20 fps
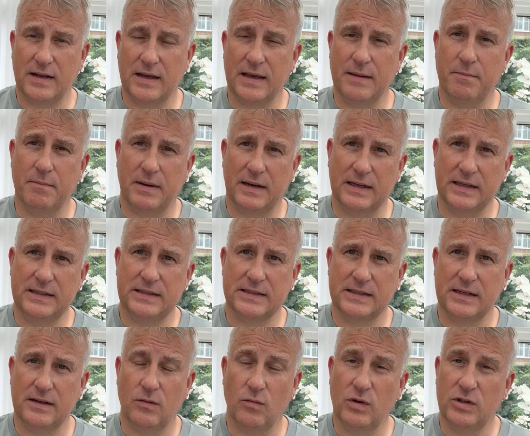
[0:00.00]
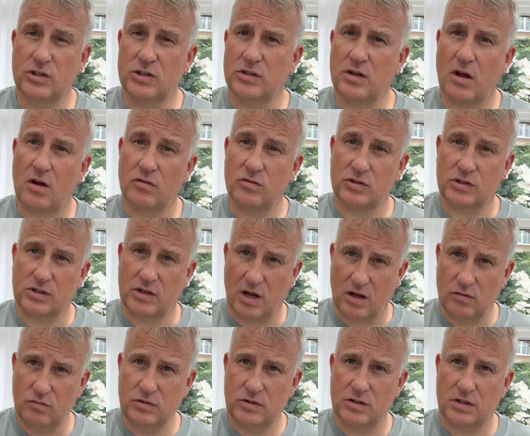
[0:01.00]
in policing and which styles
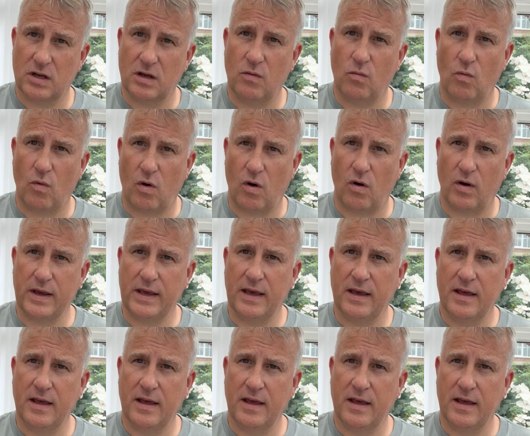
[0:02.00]
don't, and why.